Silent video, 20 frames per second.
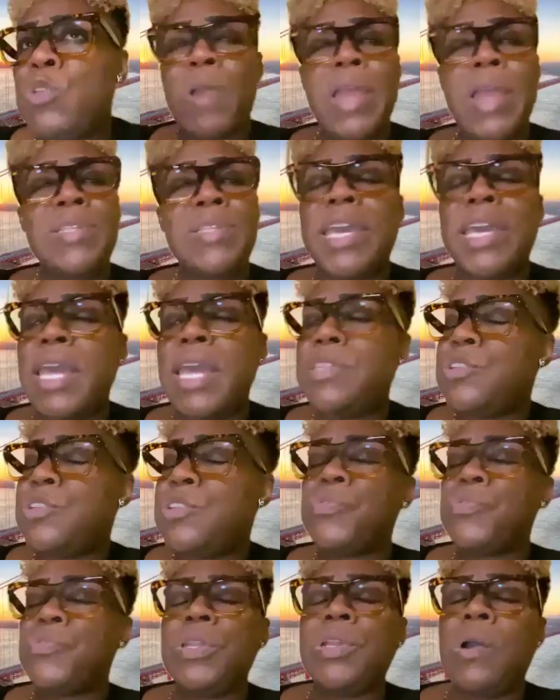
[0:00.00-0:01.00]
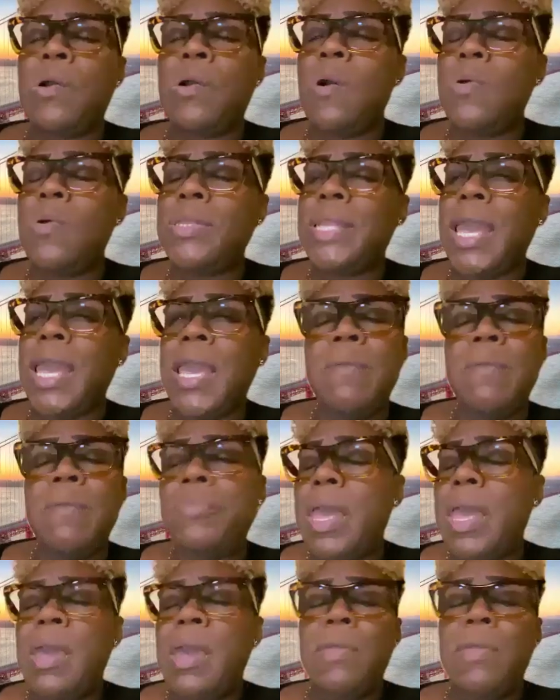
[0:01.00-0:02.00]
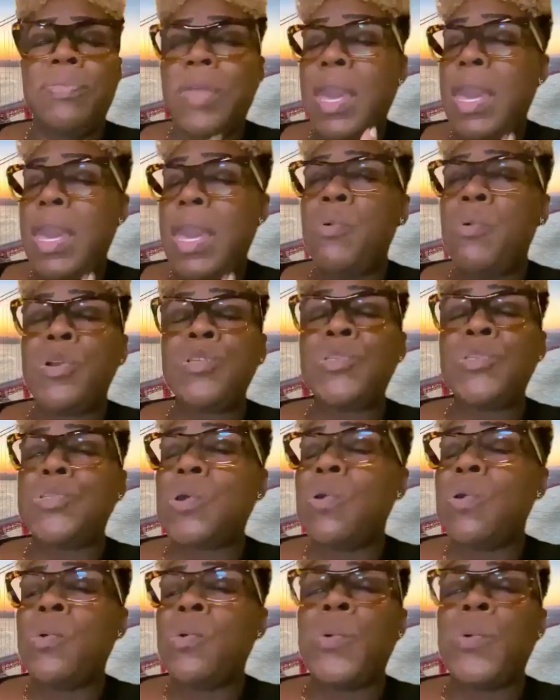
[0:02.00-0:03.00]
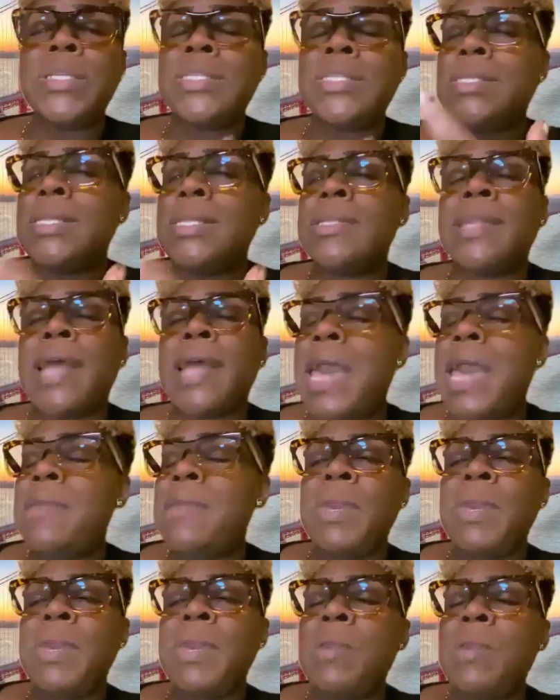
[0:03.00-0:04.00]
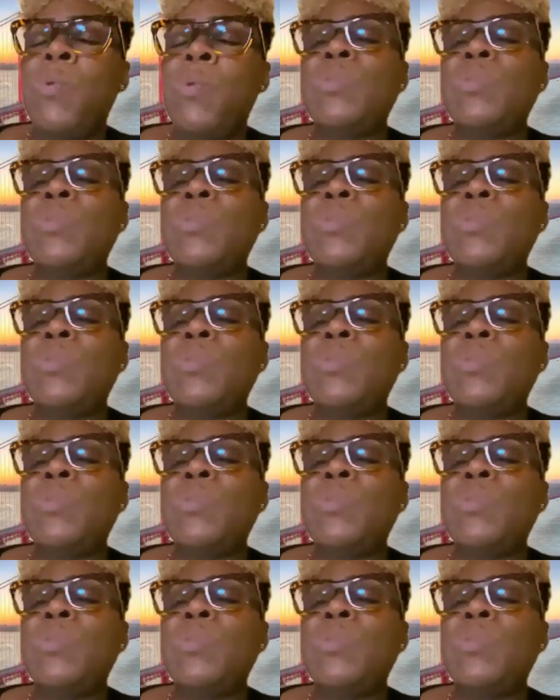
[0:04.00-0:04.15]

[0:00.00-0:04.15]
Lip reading: trying to get the street code name, they were so quick to deny me.